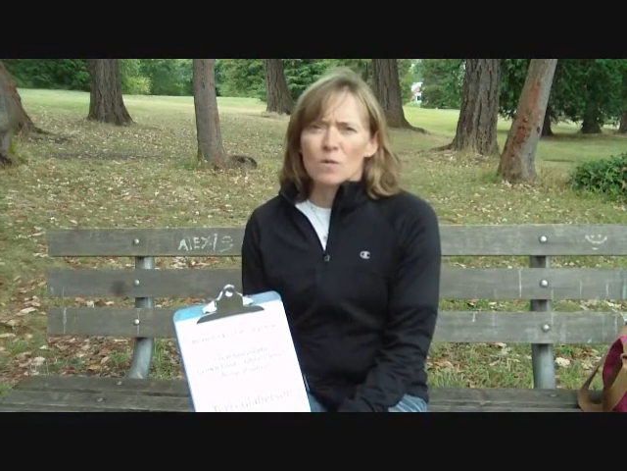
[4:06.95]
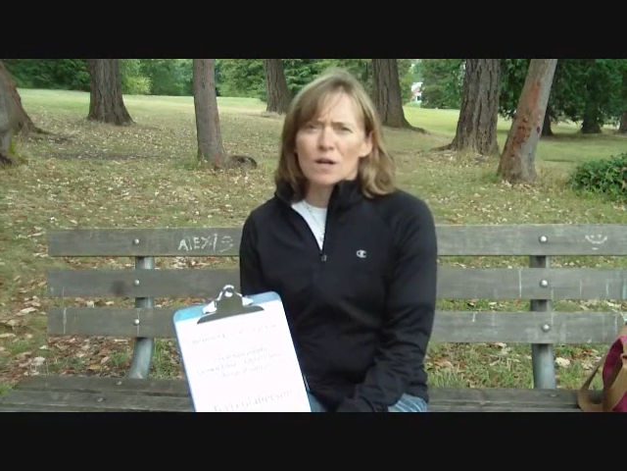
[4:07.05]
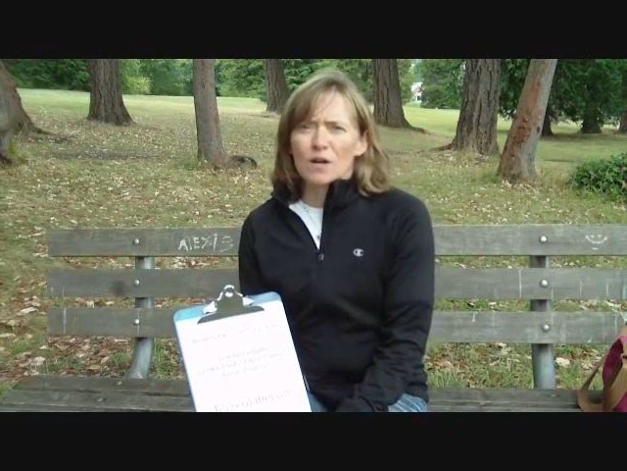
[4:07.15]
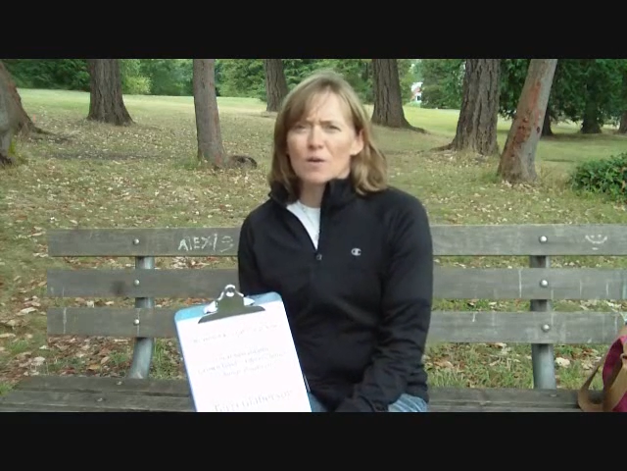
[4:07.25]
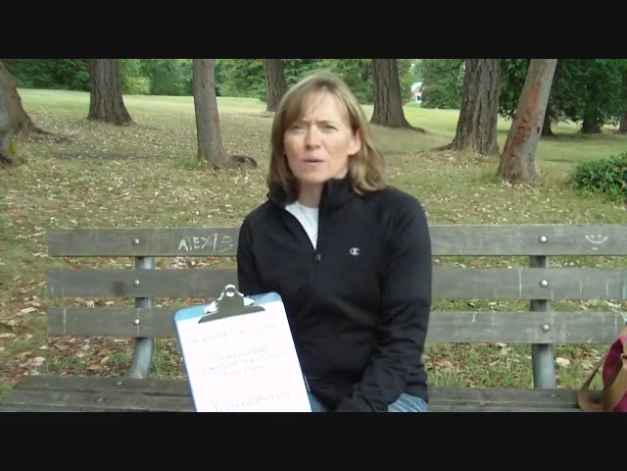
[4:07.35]

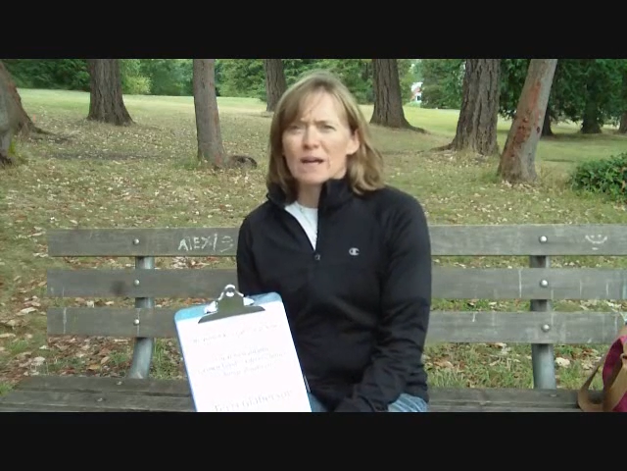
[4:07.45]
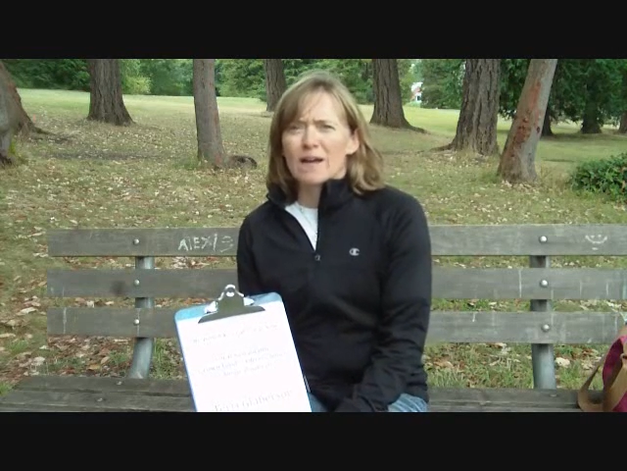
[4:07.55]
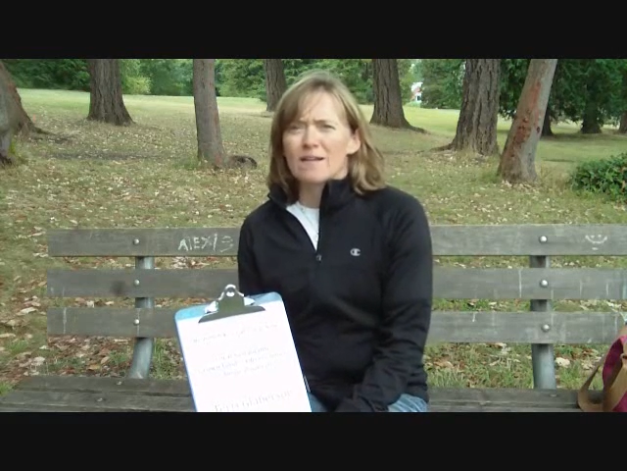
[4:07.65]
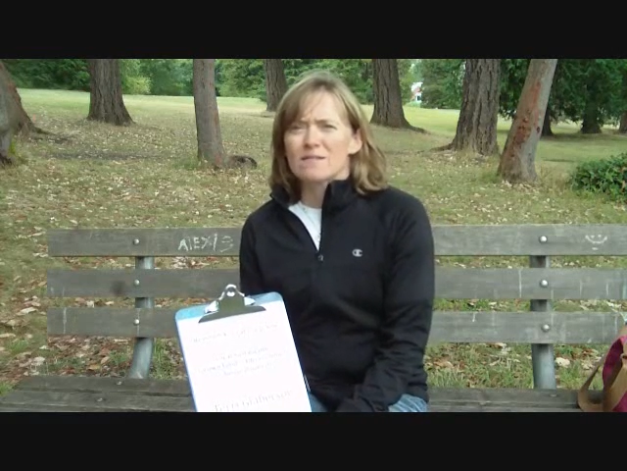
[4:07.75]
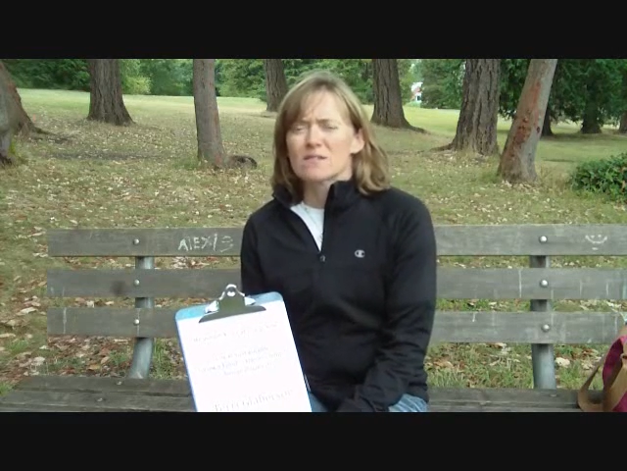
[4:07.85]
where we
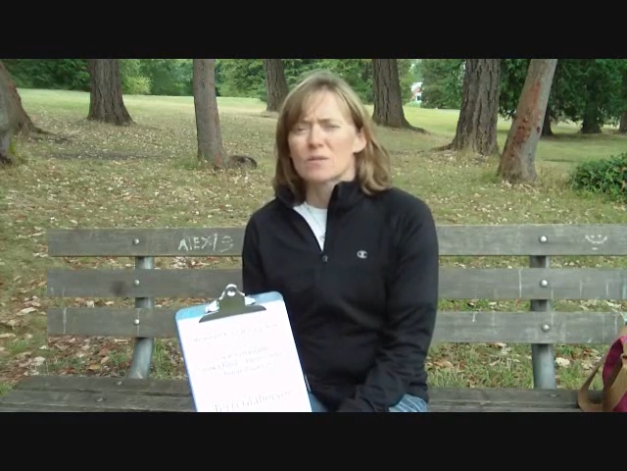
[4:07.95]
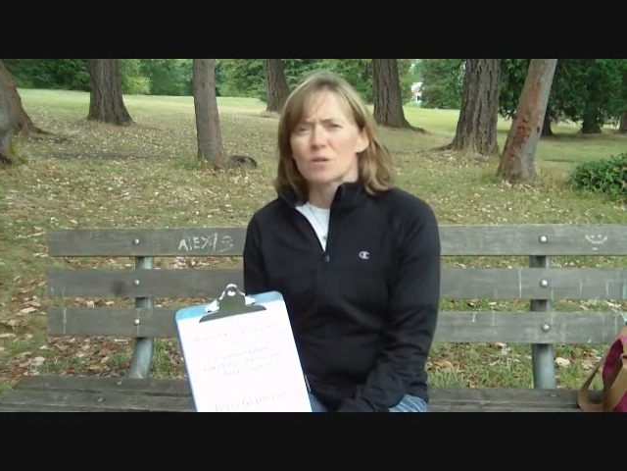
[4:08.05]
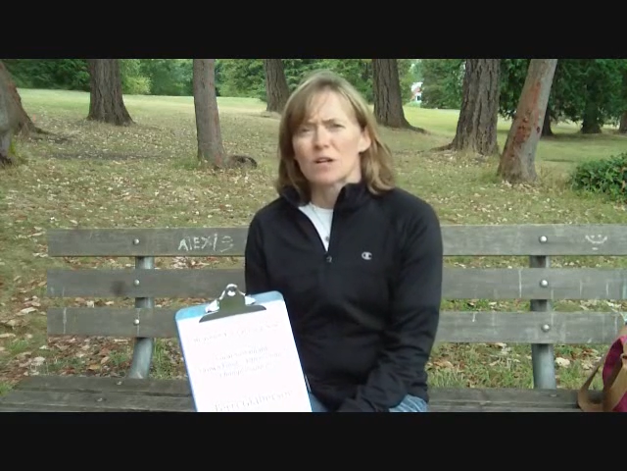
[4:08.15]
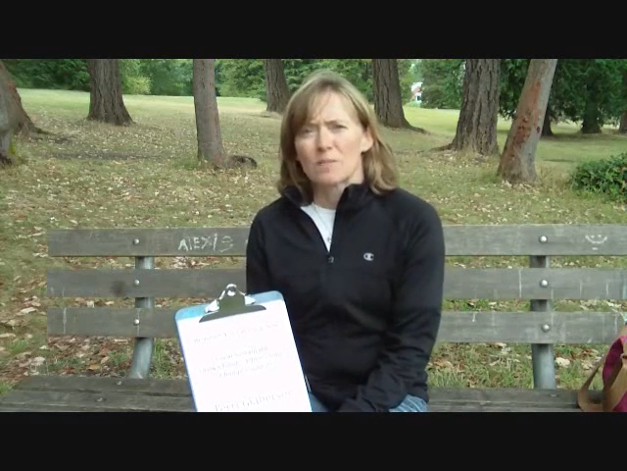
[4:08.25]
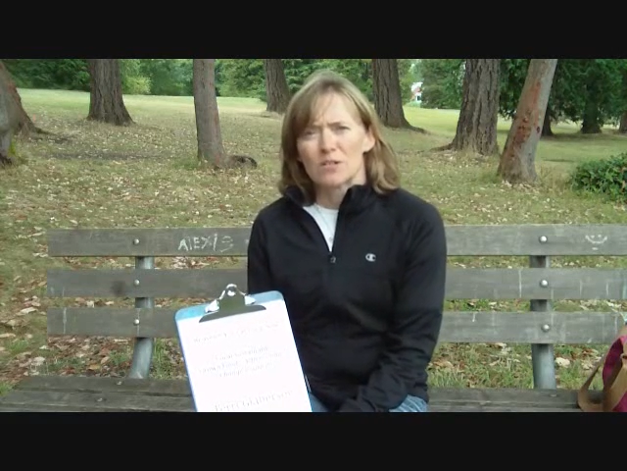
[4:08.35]
had
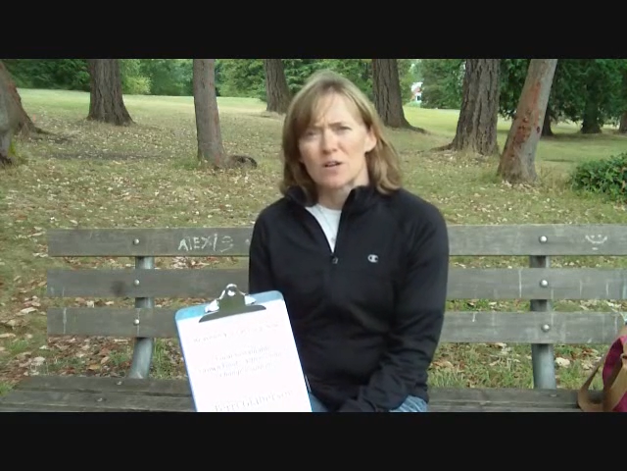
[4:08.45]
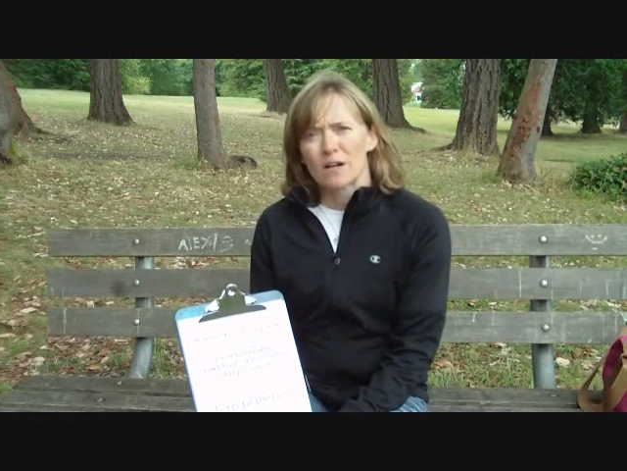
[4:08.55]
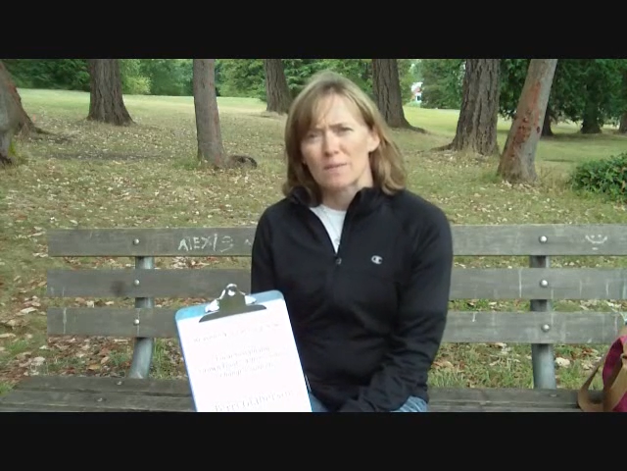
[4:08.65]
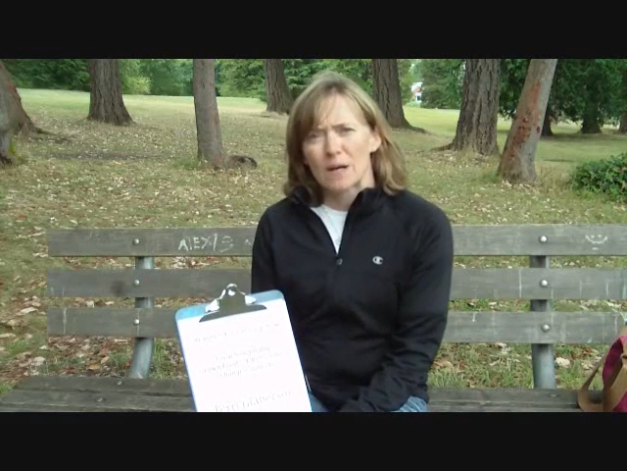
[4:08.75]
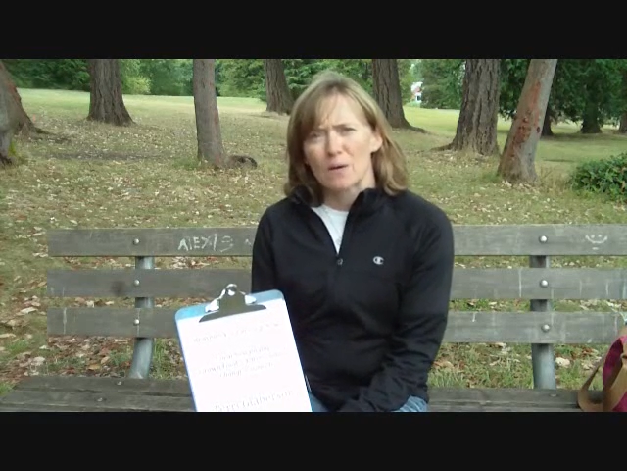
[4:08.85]
someone come and
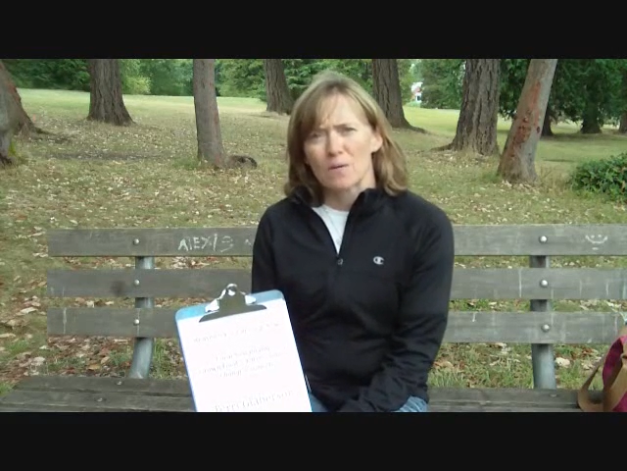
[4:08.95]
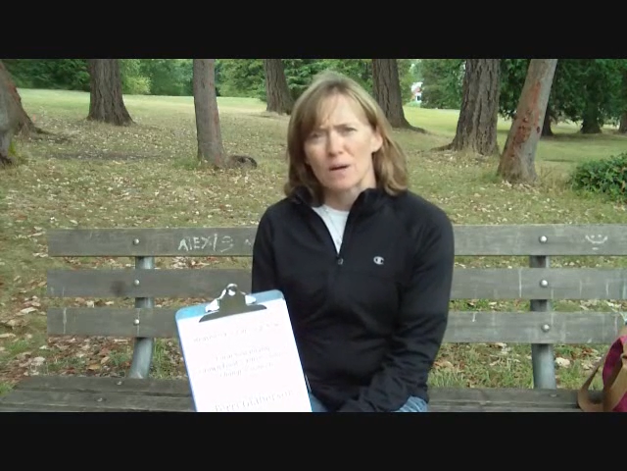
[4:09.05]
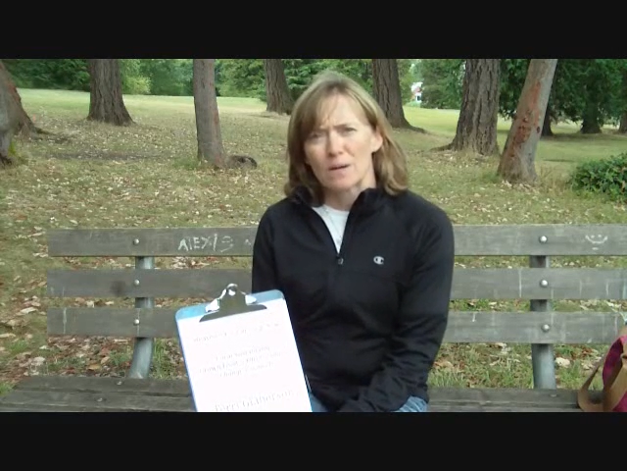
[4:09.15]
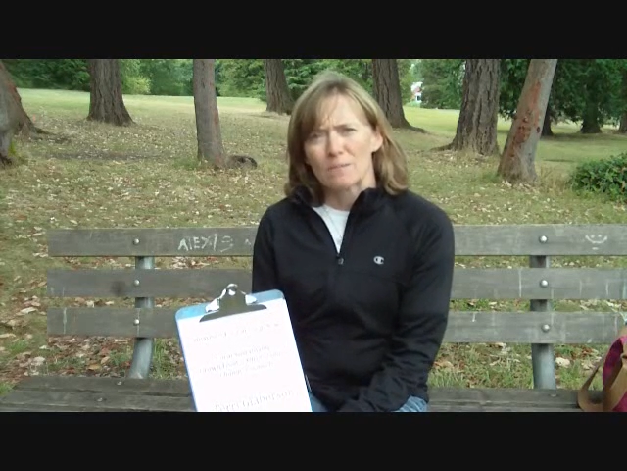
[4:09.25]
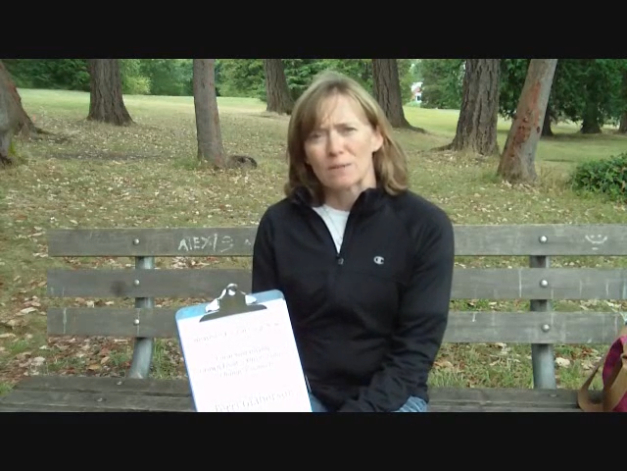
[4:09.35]
talk about
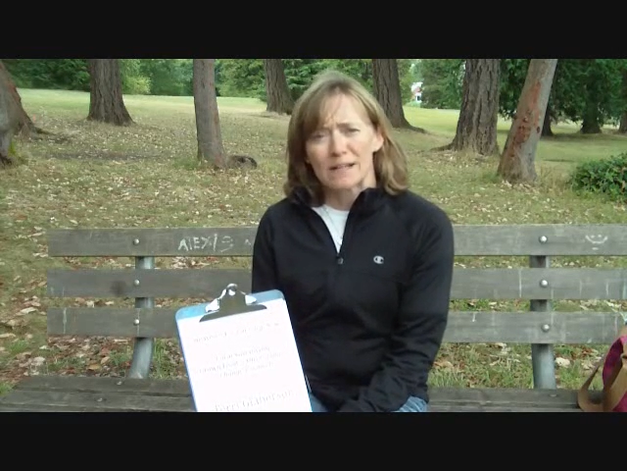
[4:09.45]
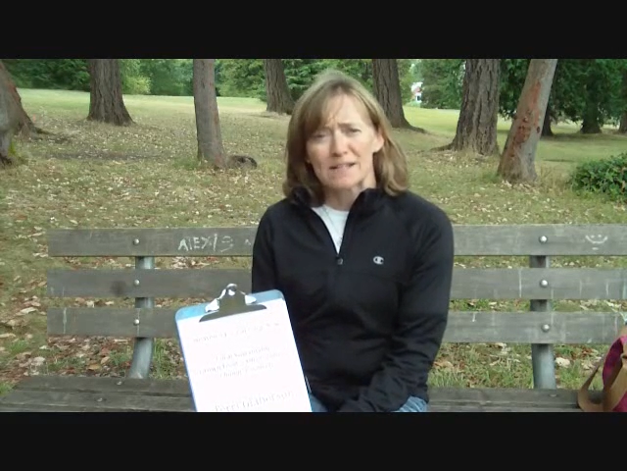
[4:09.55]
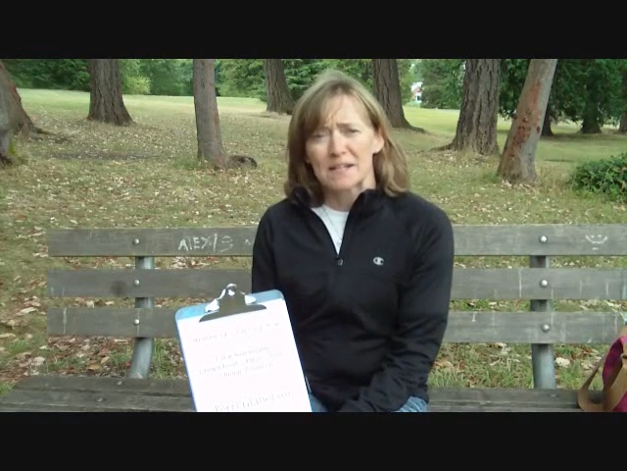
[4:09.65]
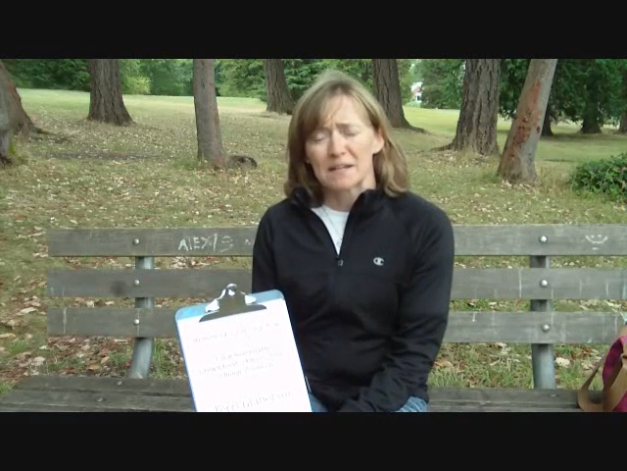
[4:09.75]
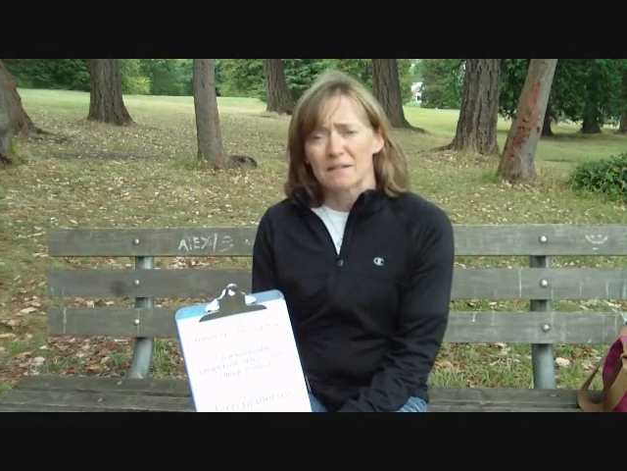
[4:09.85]

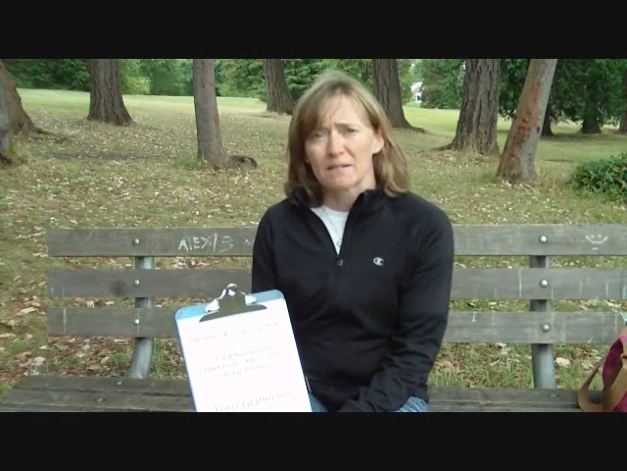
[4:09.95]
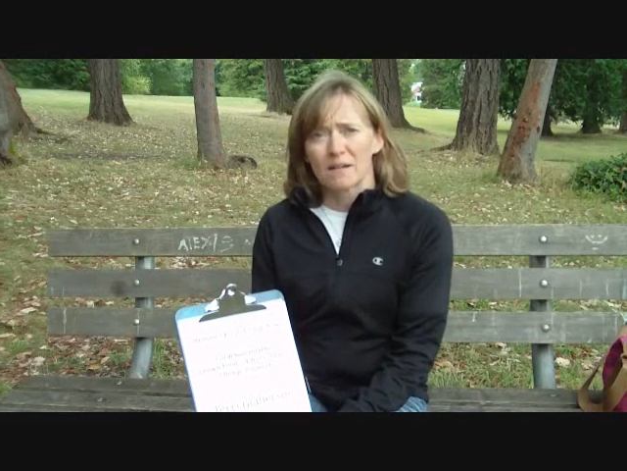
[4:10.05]
planting